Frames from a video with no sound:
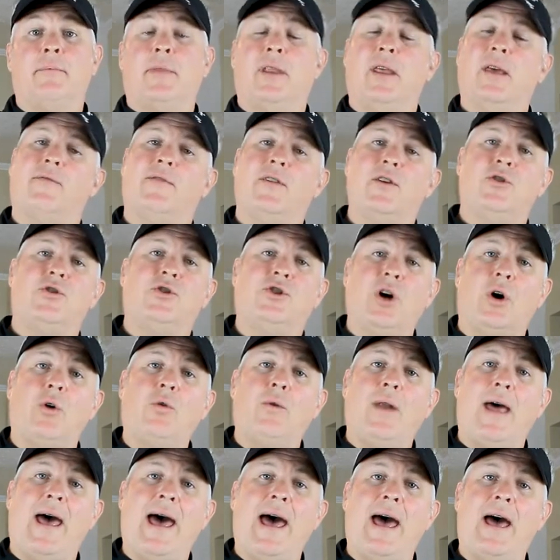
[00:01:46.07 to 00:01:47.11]
if you
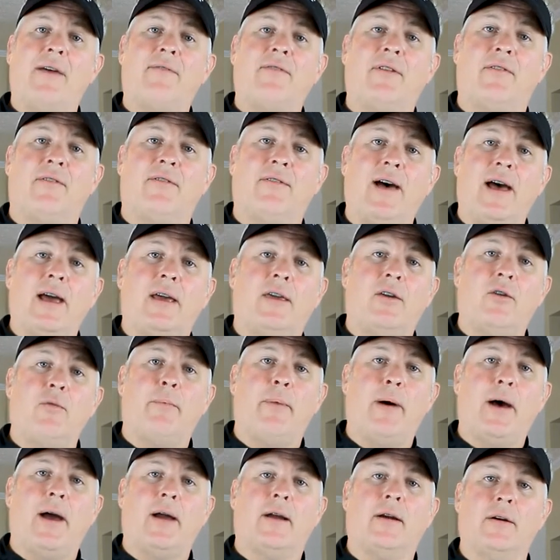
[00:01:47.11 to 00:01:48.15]
don't have a vacuum
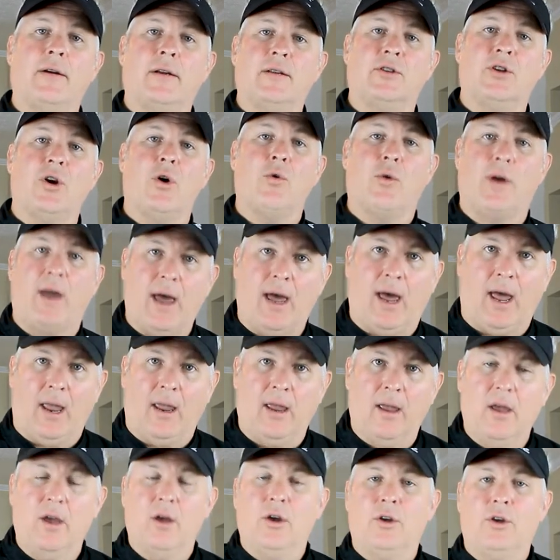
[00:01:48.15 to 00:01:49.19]
packer, it's okay.
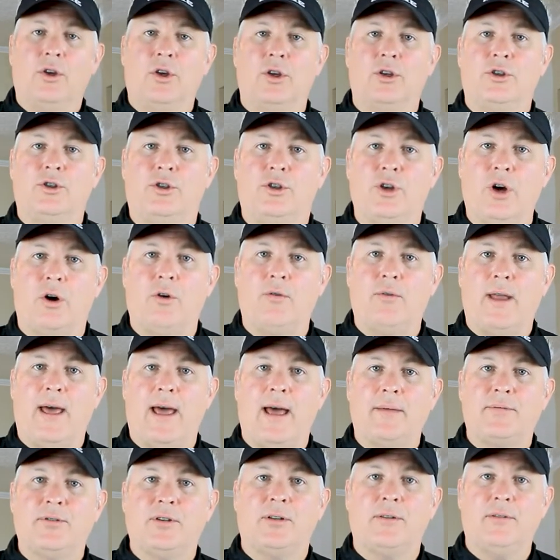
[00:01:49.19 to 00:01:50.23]
You don't
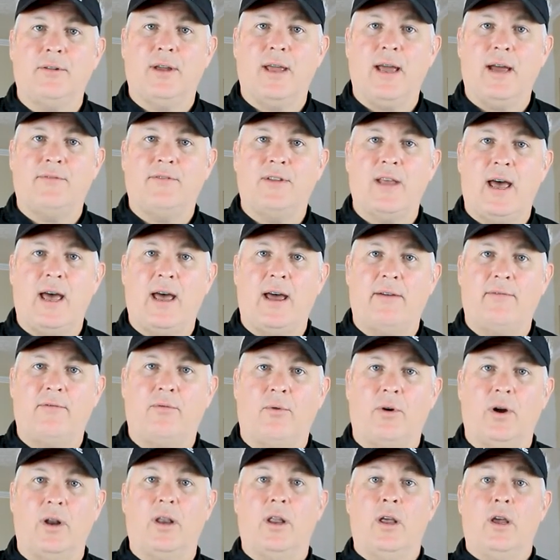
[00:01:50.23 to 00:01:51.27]
absolutely have to have
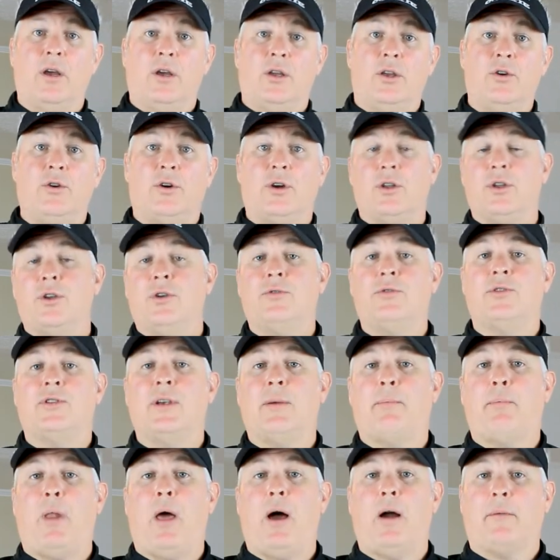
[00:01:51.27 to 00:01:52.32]
one. You can use
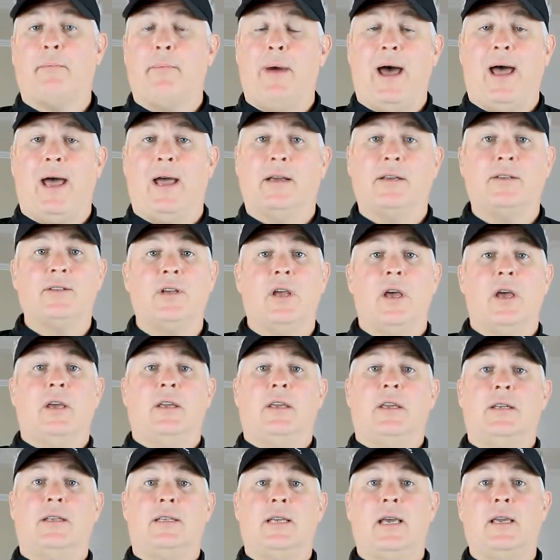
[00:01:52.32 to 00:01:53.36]
Ziploc bags.
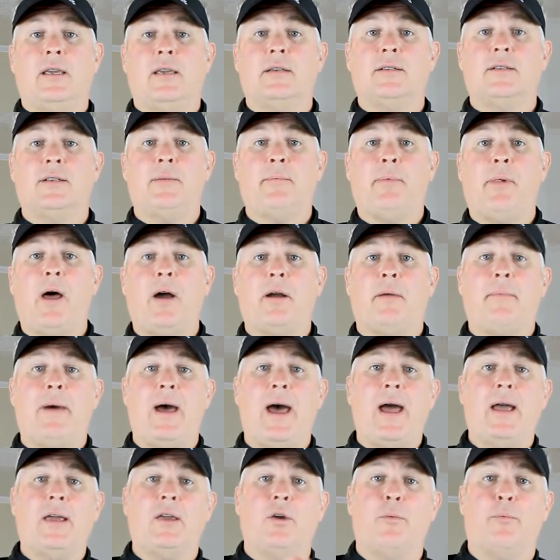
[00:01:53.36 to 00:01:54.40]
You take your Ziploc
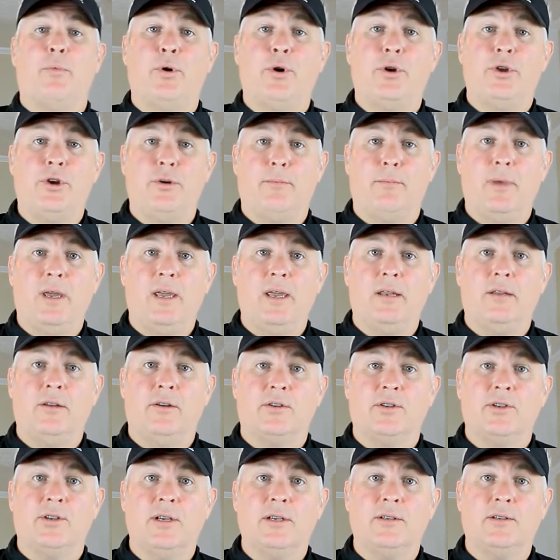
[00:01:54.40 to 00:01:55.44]
bag, you put your meat,
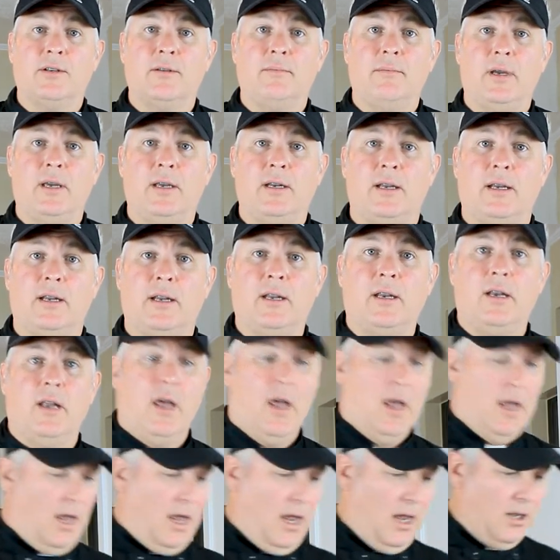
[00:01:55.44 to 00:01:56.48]
your seasoned meat in it,
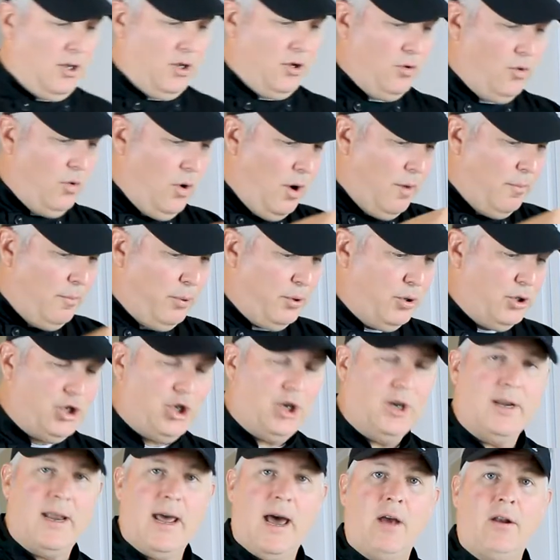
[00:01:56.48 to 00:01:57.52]
and you push
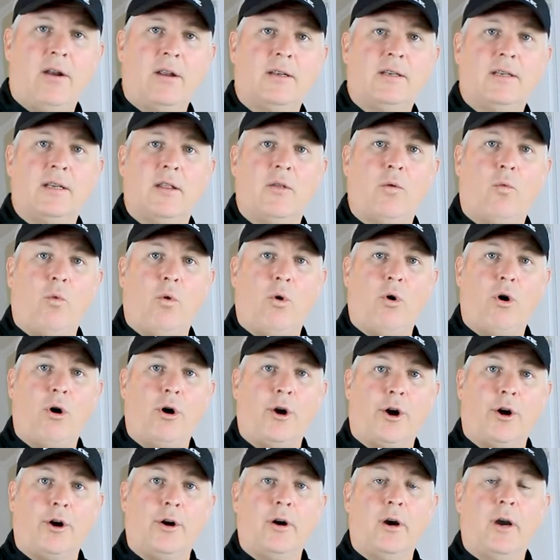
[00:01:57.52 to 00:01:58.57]
it down into the
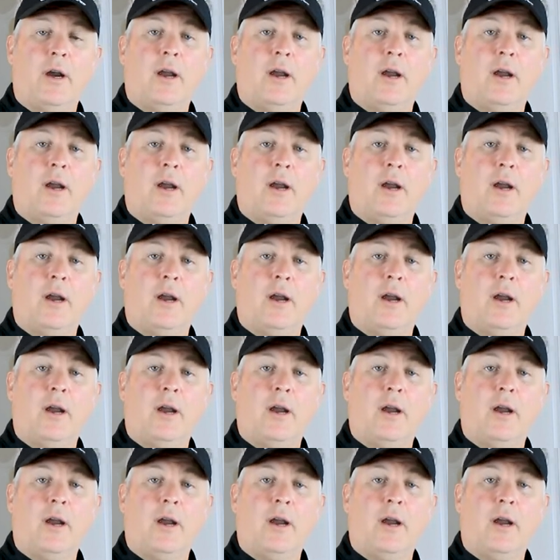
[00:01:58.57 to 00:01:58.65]
water